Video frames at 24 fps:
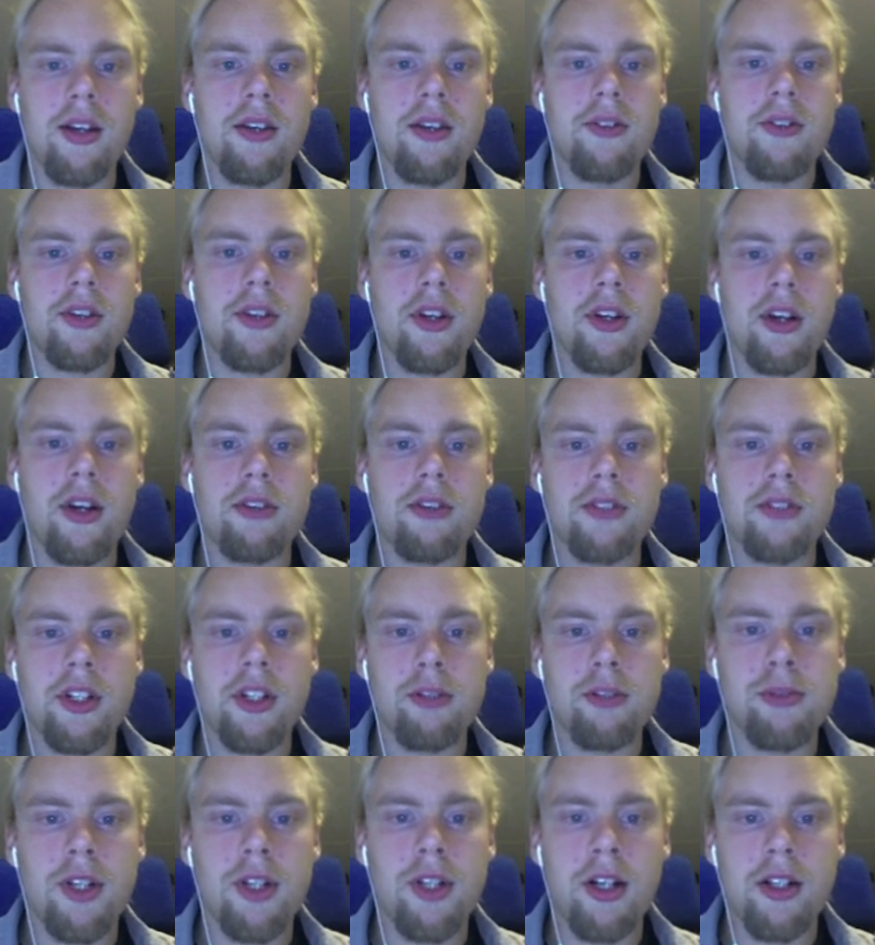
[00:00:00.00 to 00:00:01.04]
we're going to run a
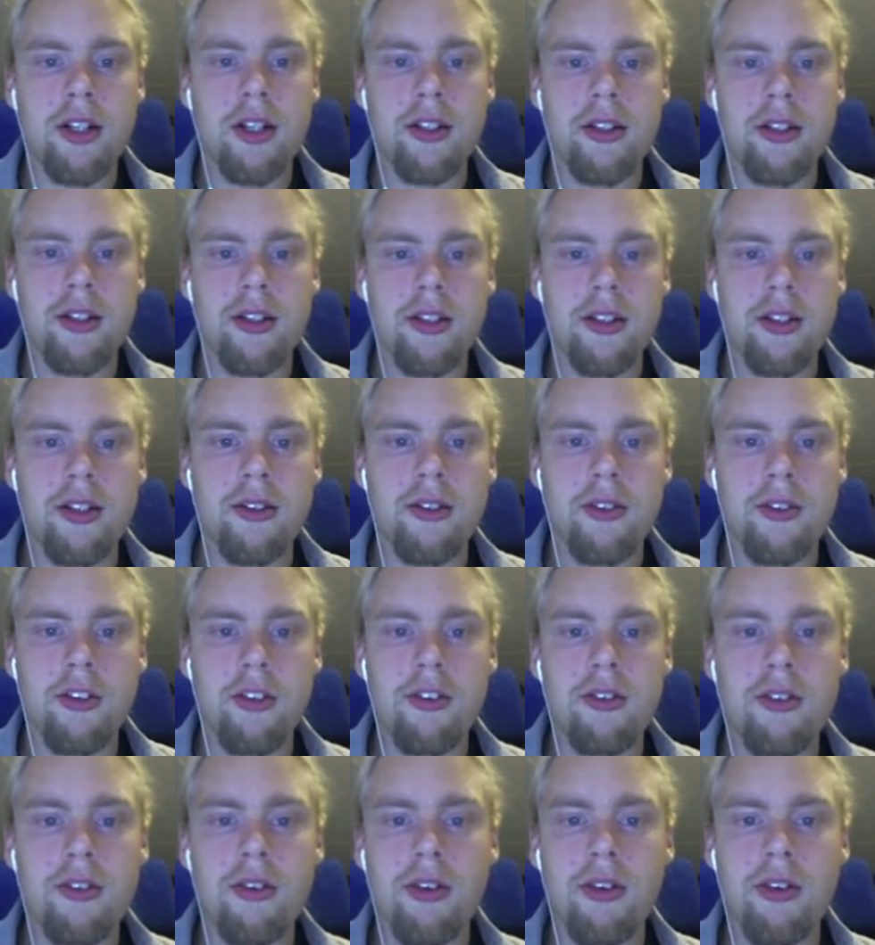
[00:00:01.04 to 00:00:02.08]
block which
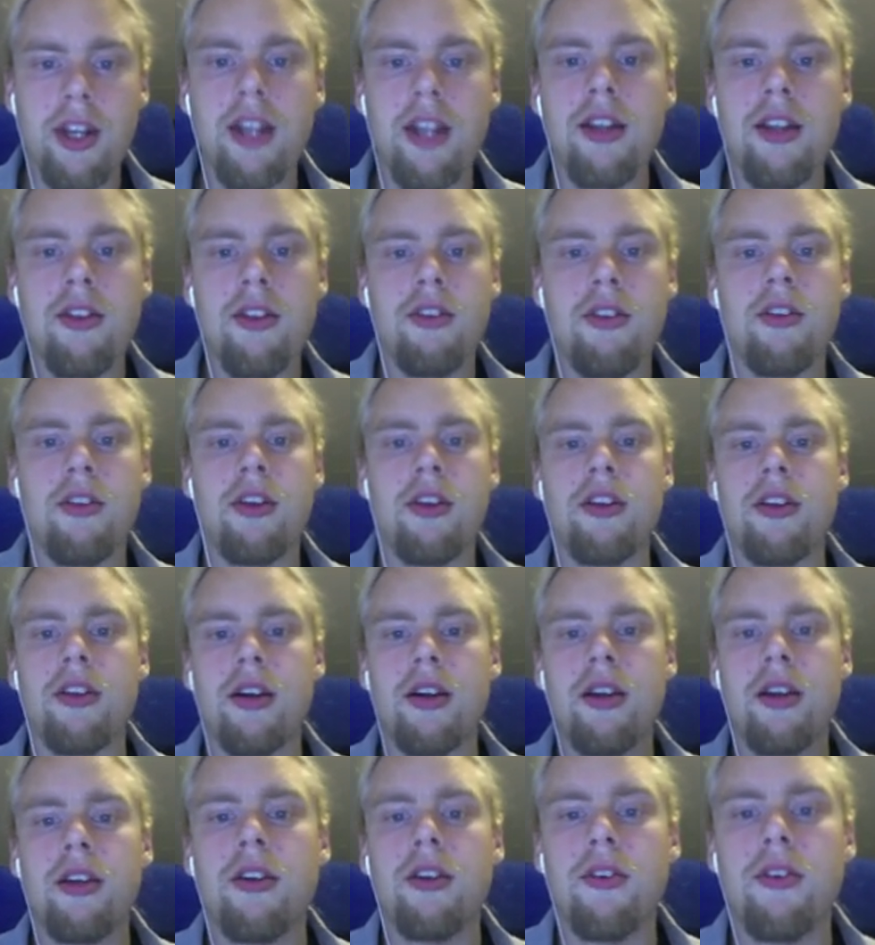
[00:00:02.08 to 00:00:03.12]
creates an
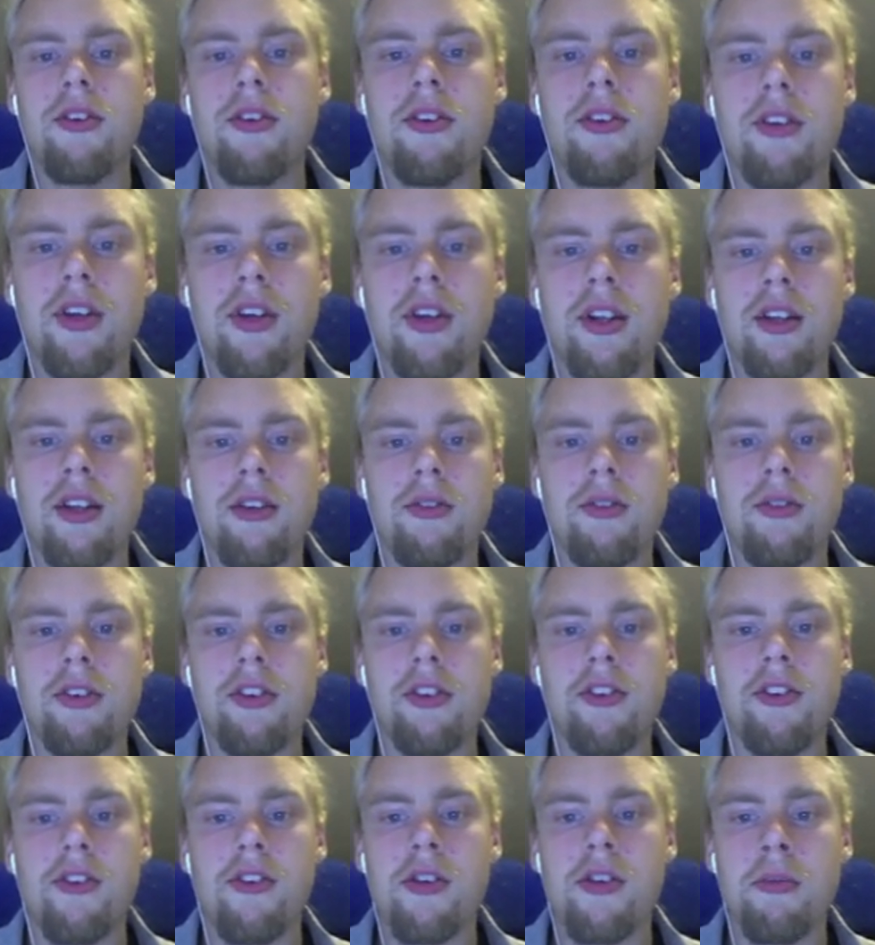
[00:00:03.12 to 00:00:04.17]
entire new scene, which
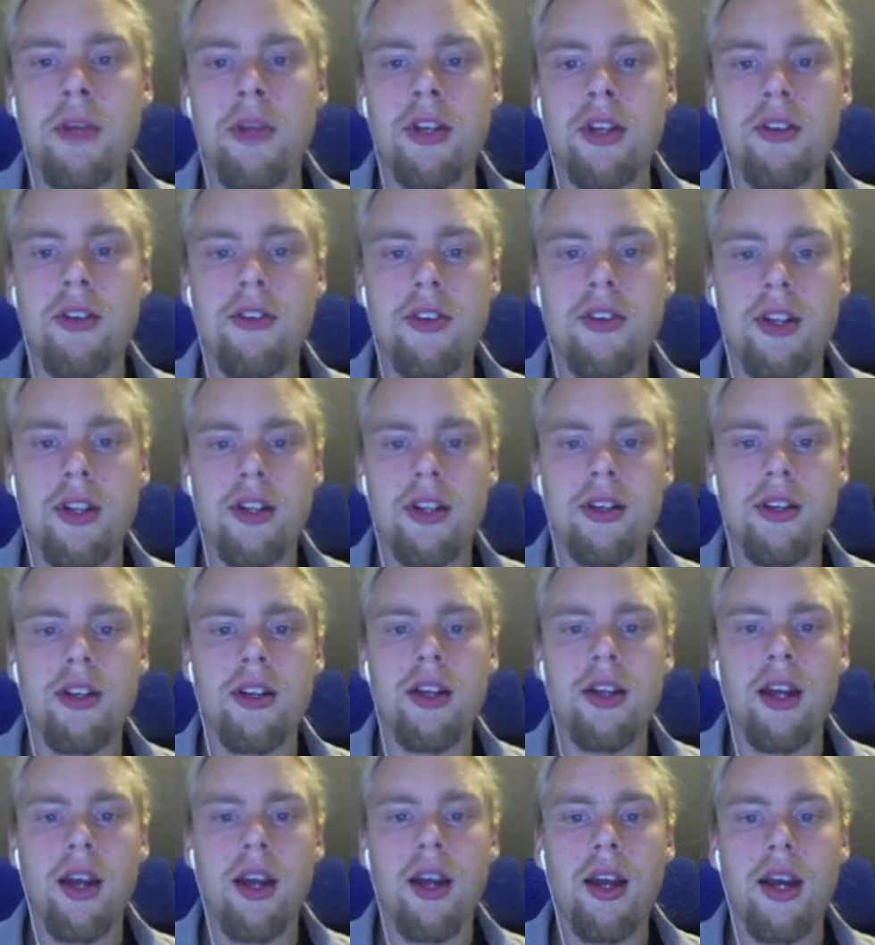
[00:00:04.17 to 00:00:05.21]
is the menu scene,
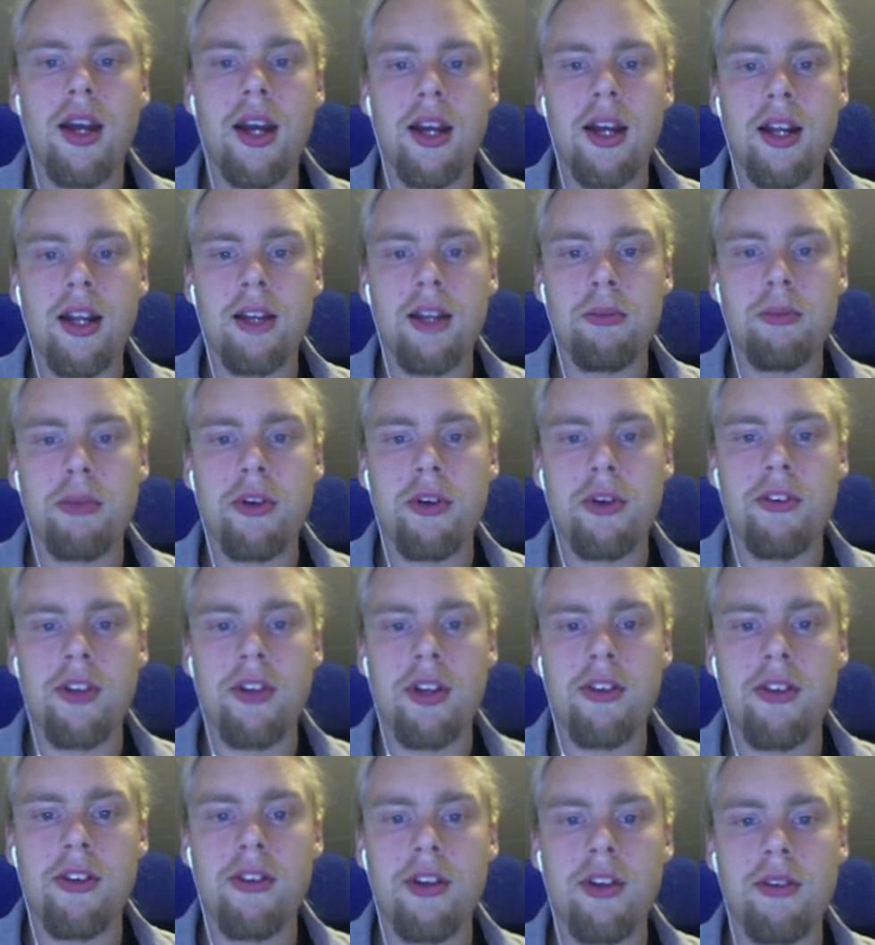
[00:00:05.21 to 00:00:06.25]
and
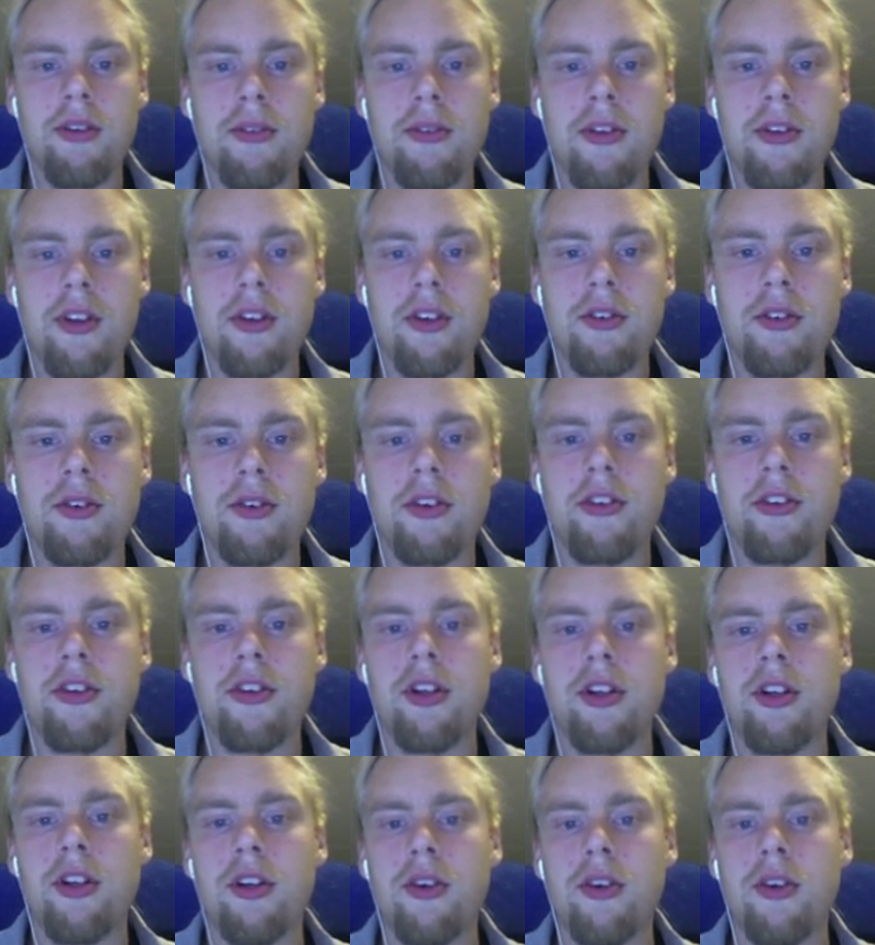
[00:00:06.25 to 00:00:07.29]
presents it with the doors
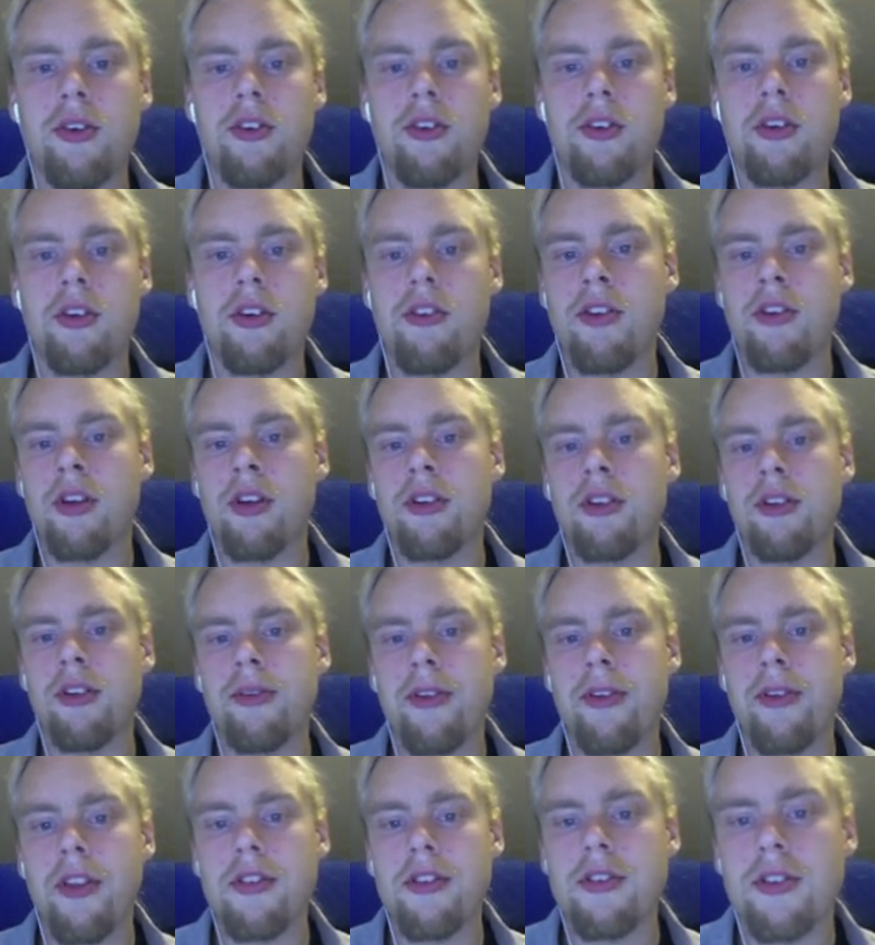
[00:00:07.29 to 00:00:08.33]
closed horizontal
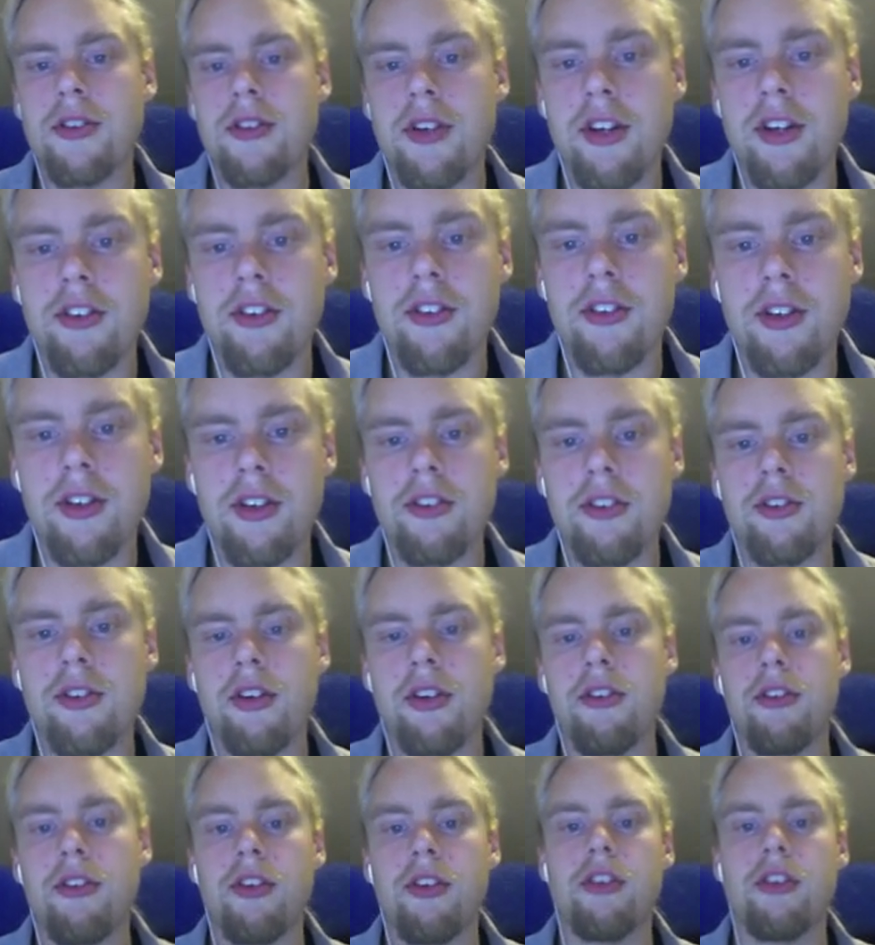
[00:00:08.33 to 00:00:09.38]
with duration
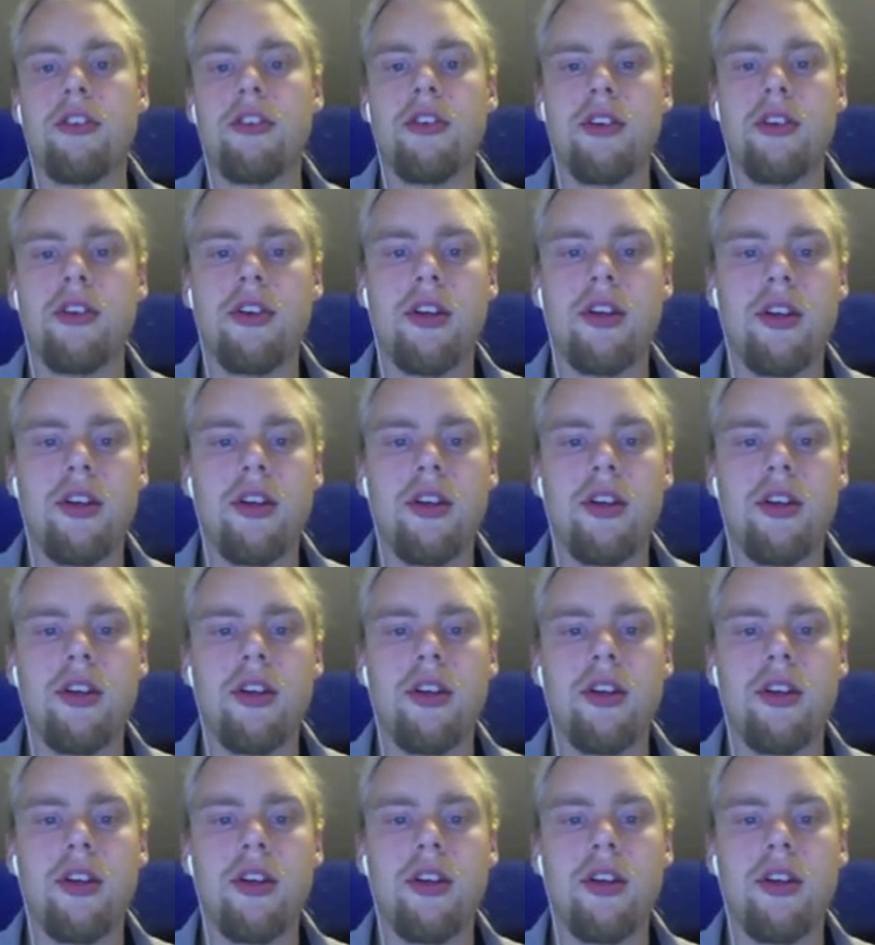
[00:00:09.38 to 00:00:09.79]
transition.